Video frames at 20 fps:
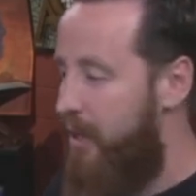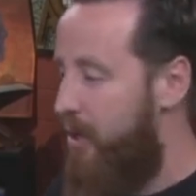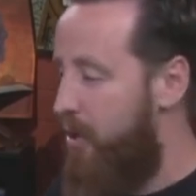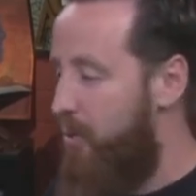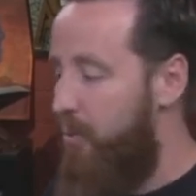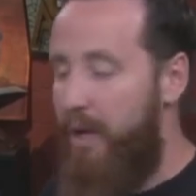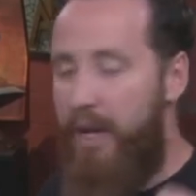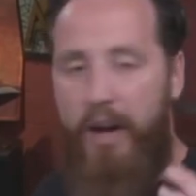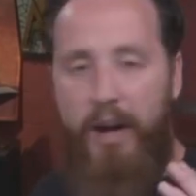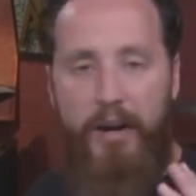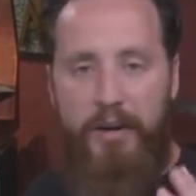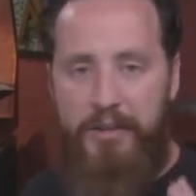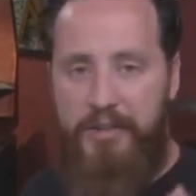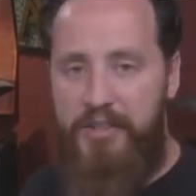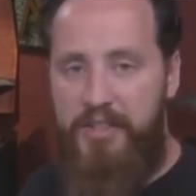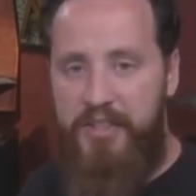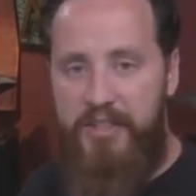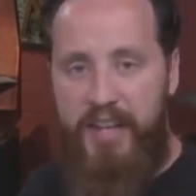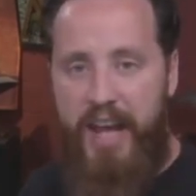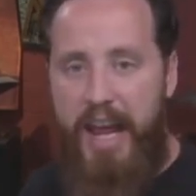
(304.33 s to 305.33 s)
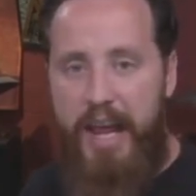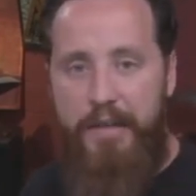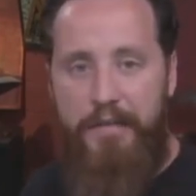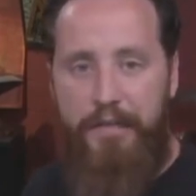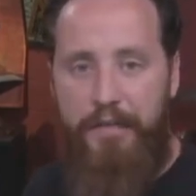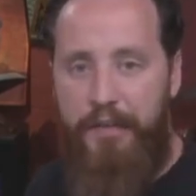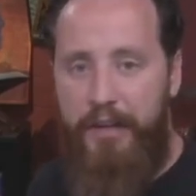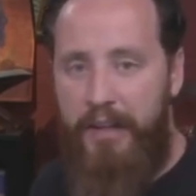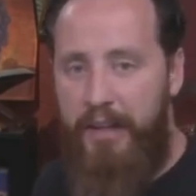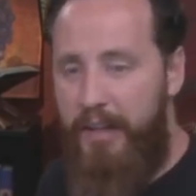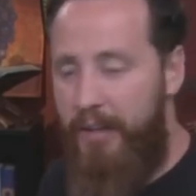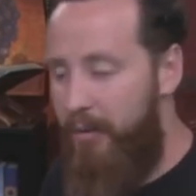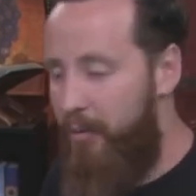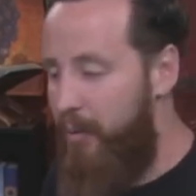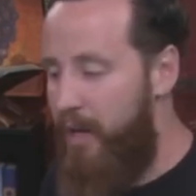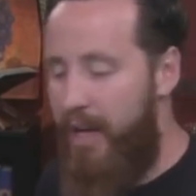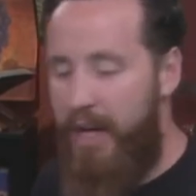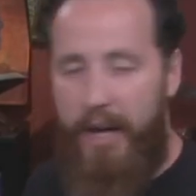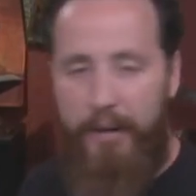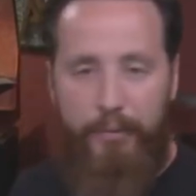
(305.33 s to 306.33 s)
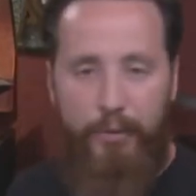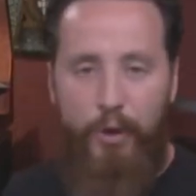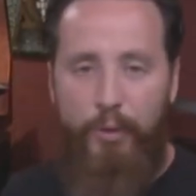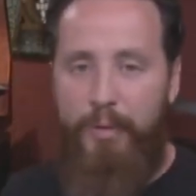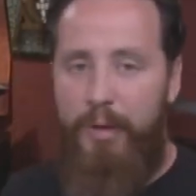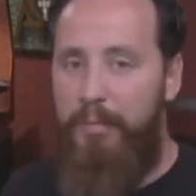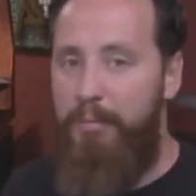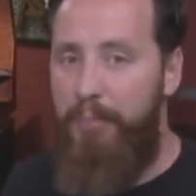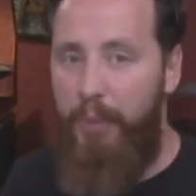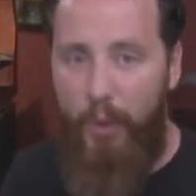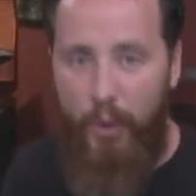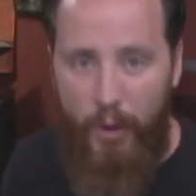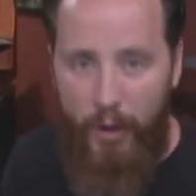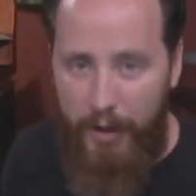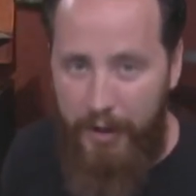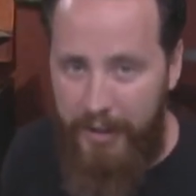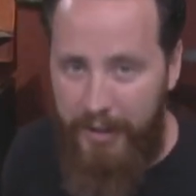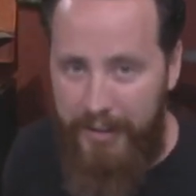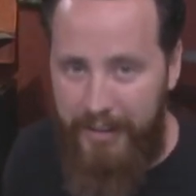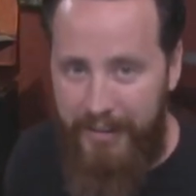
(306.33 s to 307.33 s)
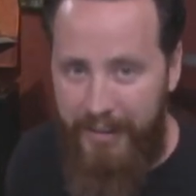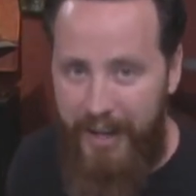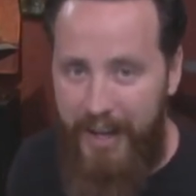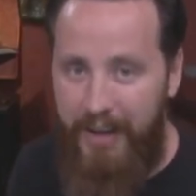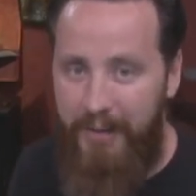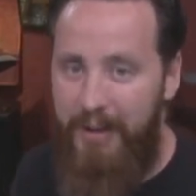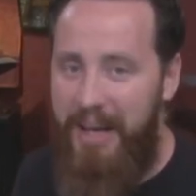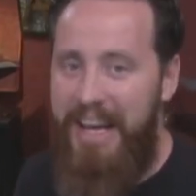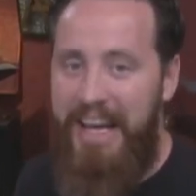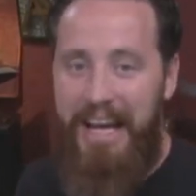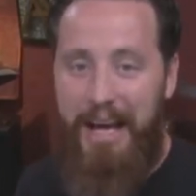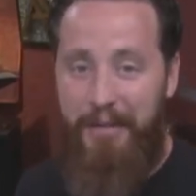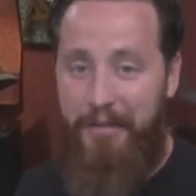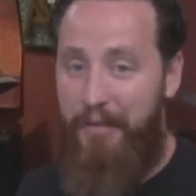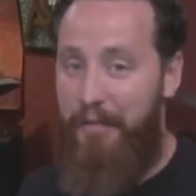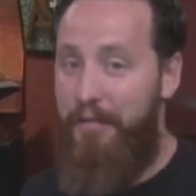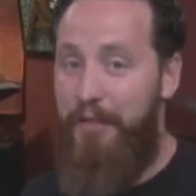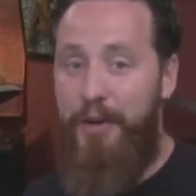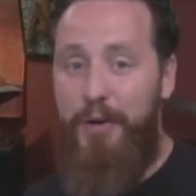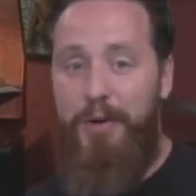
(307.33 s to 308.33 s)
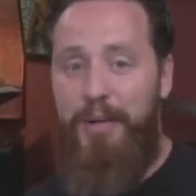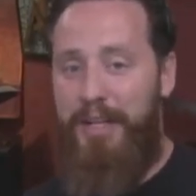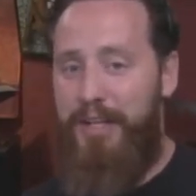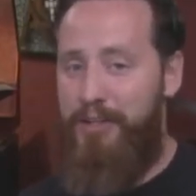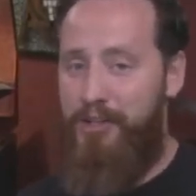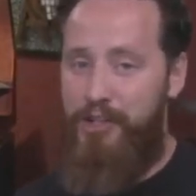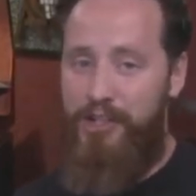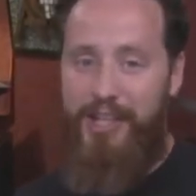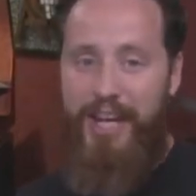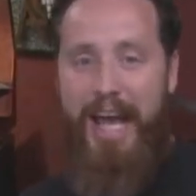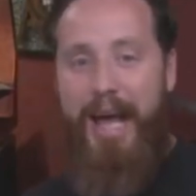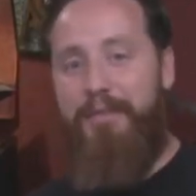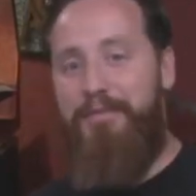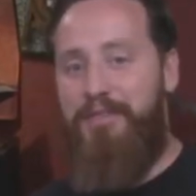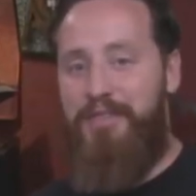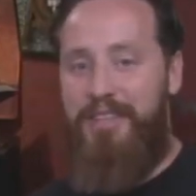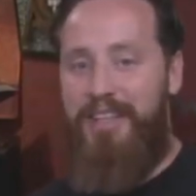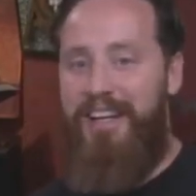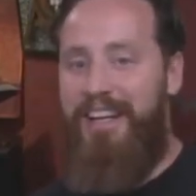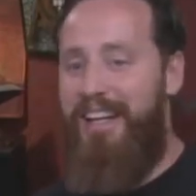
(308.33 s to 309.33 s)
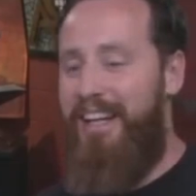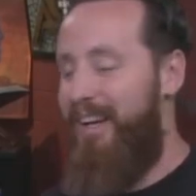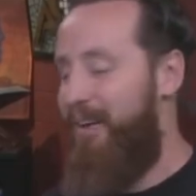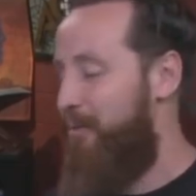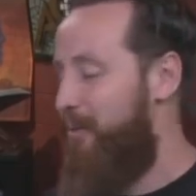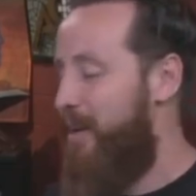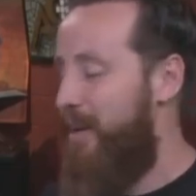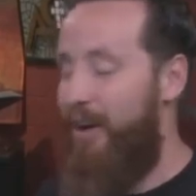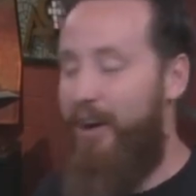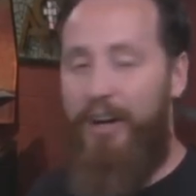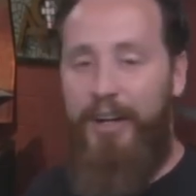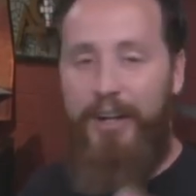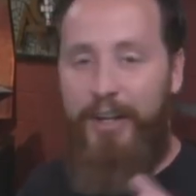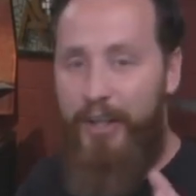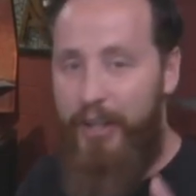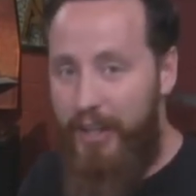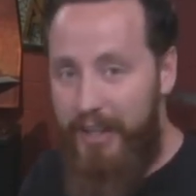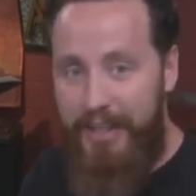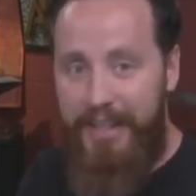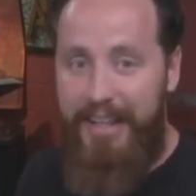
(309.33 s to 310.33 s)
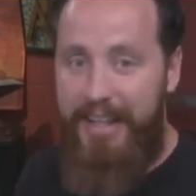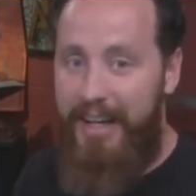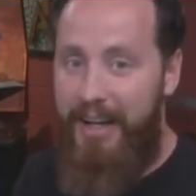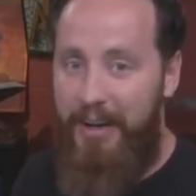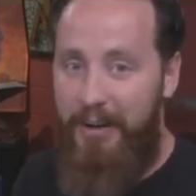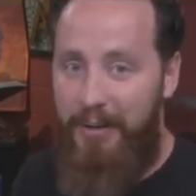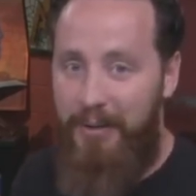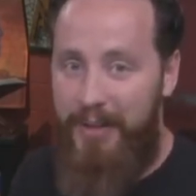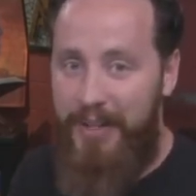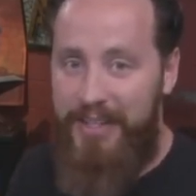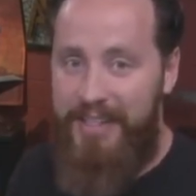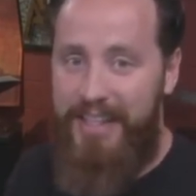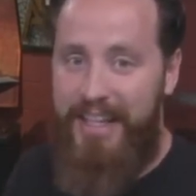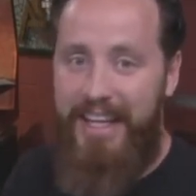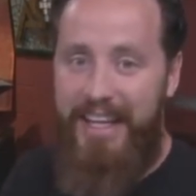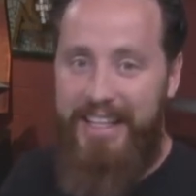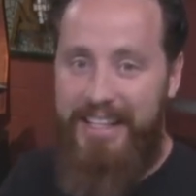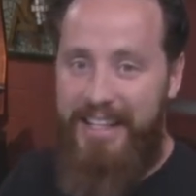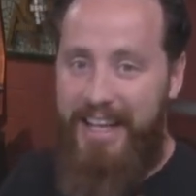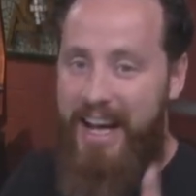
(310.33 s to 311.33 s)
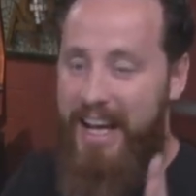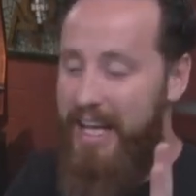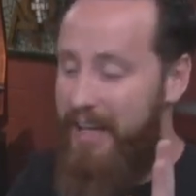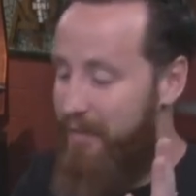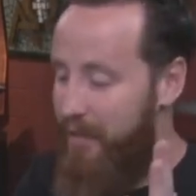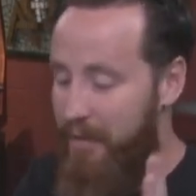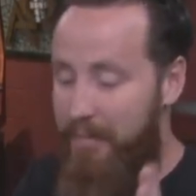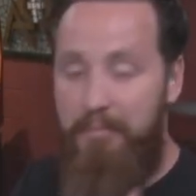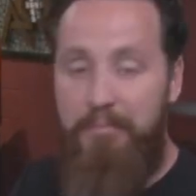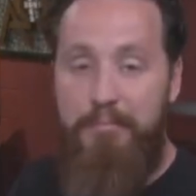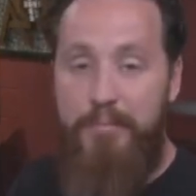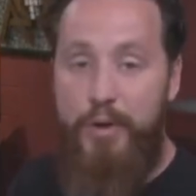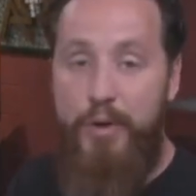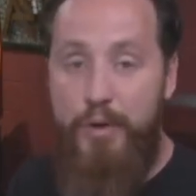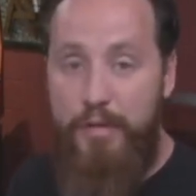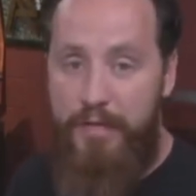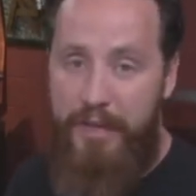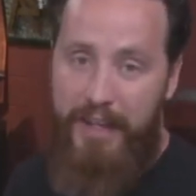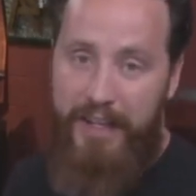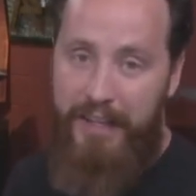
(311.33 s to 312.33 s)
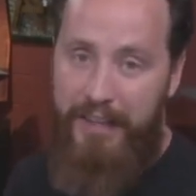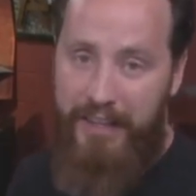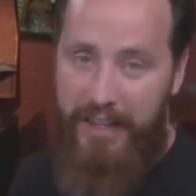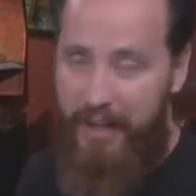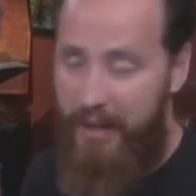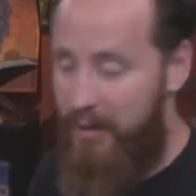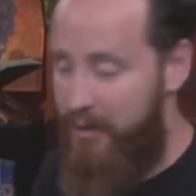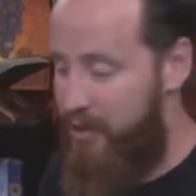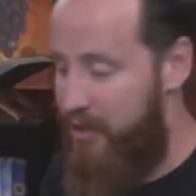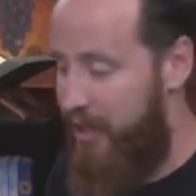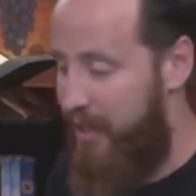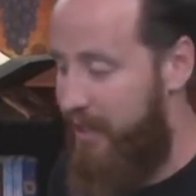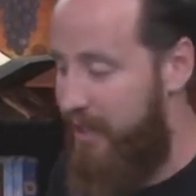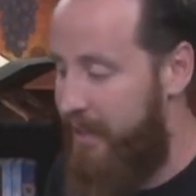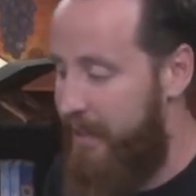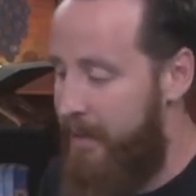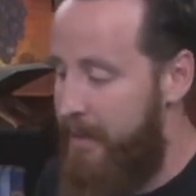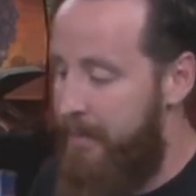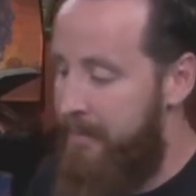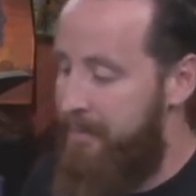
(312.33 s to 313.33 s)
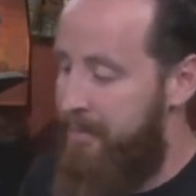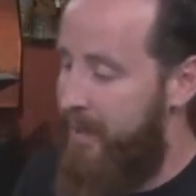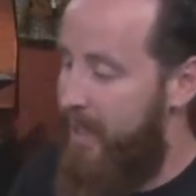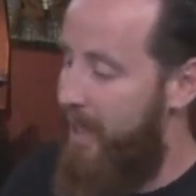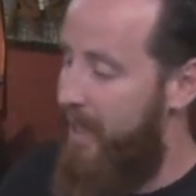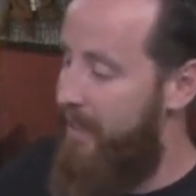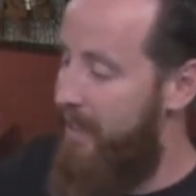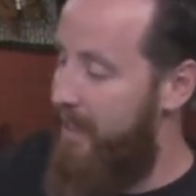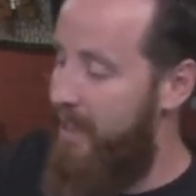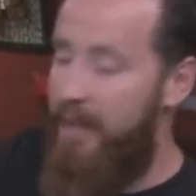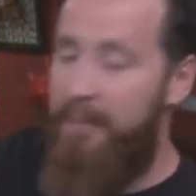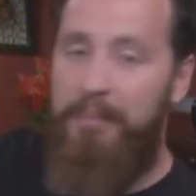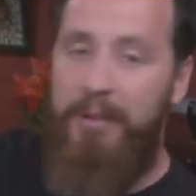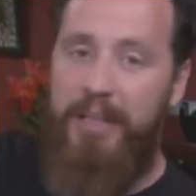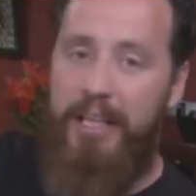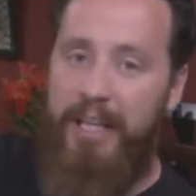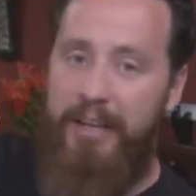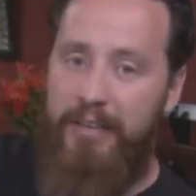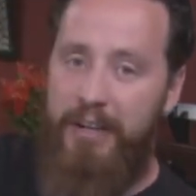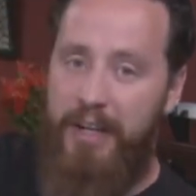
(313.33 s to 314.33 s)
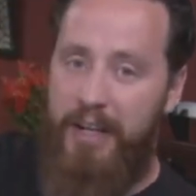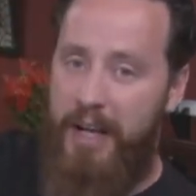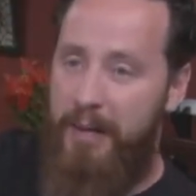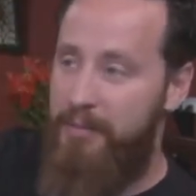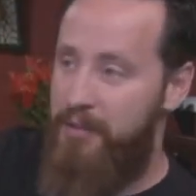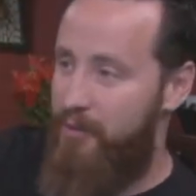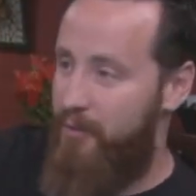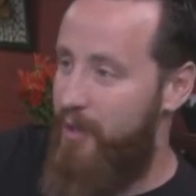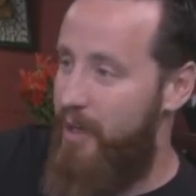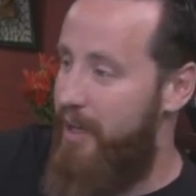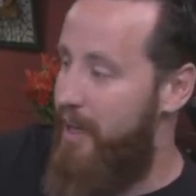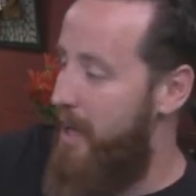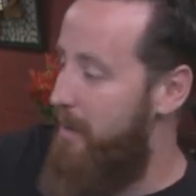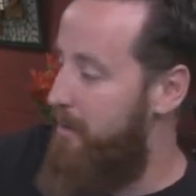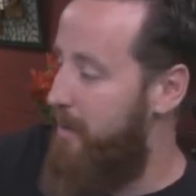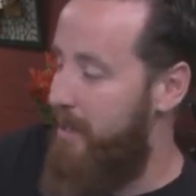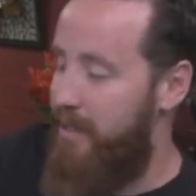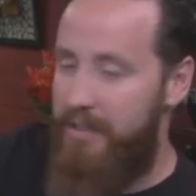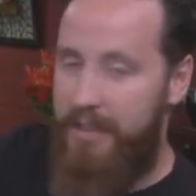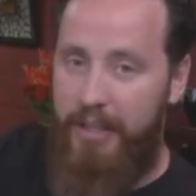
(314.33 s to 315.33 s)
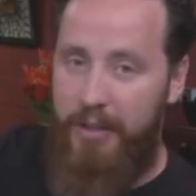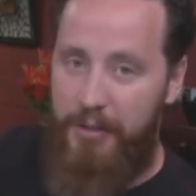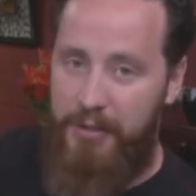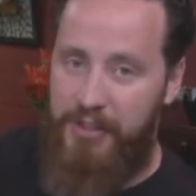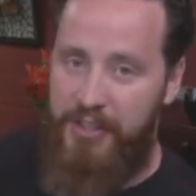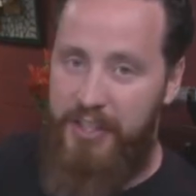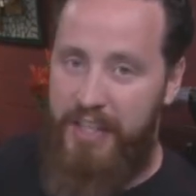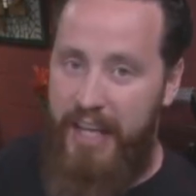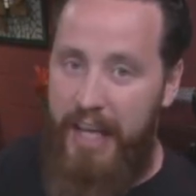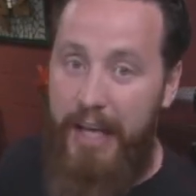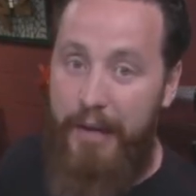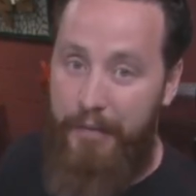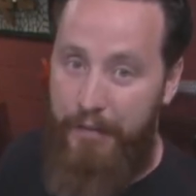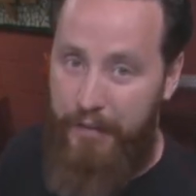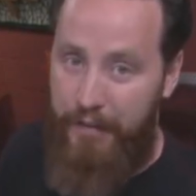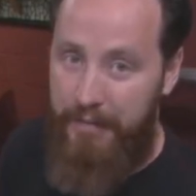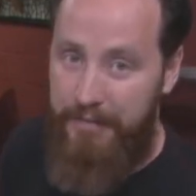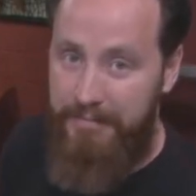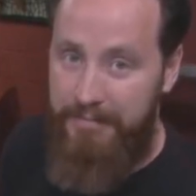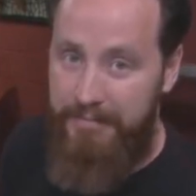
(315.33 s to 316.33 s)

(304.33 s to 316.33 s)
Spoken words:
We are safe. We got room and board. We got food and chefs. We are good to go. This thing is not even moving in the ocean. And the unbeliever comes running up in his little skiff.